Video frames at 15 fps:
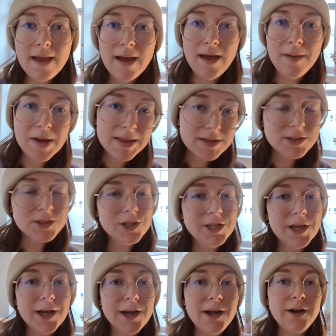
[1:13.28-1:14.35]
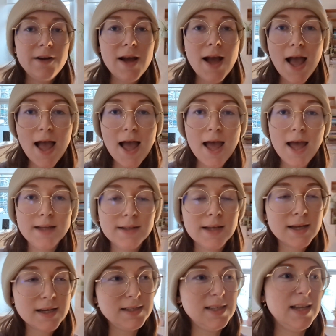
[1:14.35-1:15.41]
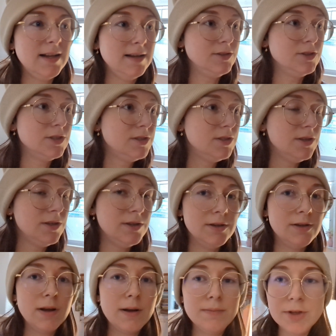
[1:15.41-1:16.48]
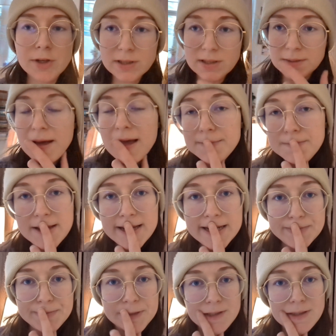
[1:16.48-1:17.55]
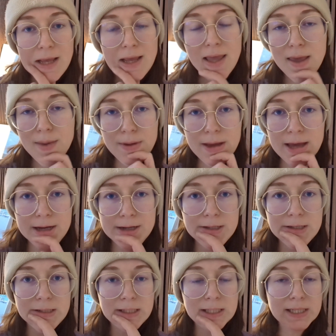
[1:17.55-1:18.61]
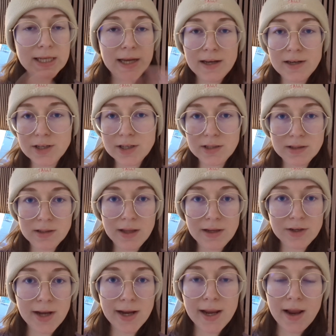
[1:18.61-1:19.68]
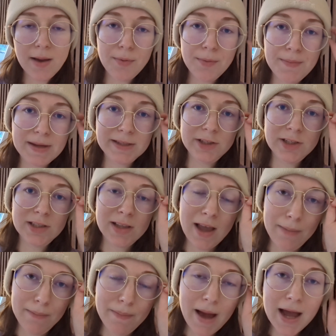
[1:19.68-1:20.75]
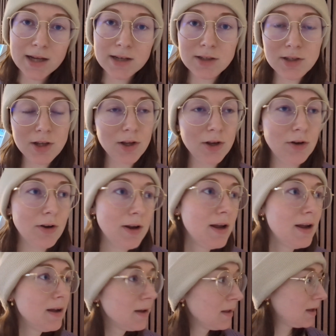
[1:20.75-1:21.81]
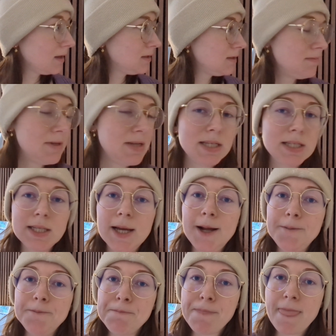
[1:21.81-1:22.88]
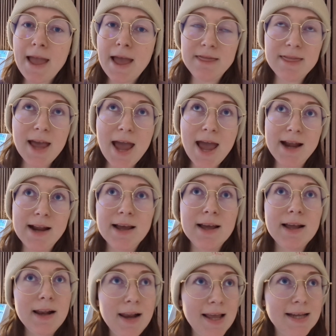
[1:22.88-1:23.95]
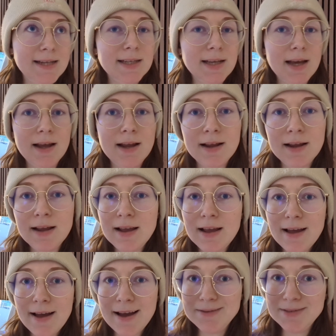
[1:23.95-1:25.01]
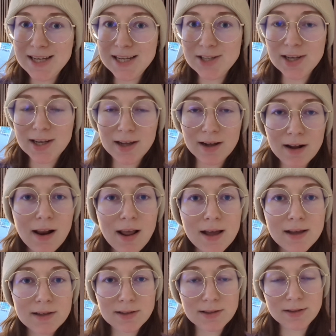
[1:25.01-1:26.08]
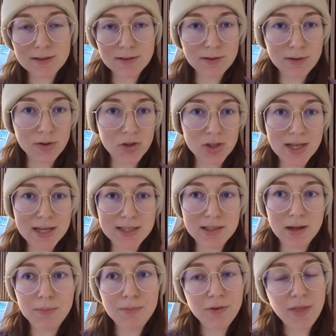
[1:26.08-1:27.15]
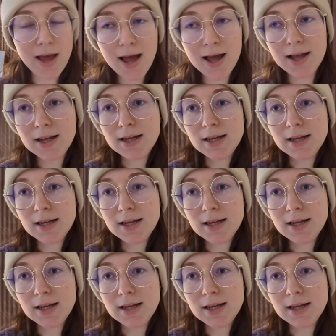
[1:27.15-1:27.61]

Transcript: I'm at the studio, and like I said, I'm doing some admin, I'm doing the emails and just like checking up on messages, getting back to customers, and then later I'm teaching a class, so I'll just get set up for that.